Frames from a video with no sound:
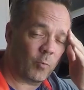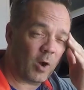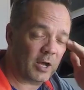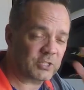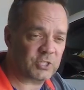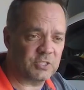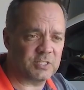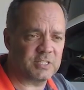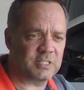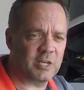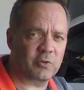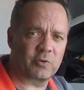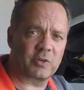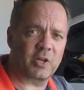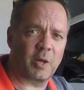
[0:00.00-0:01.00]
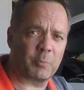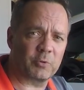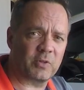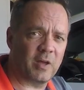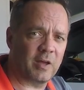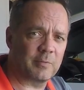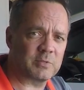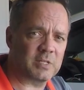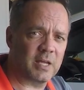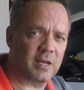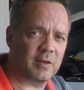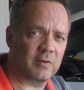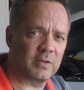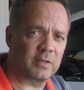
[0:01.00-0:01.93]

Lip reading: washed and detailed it a couple times now,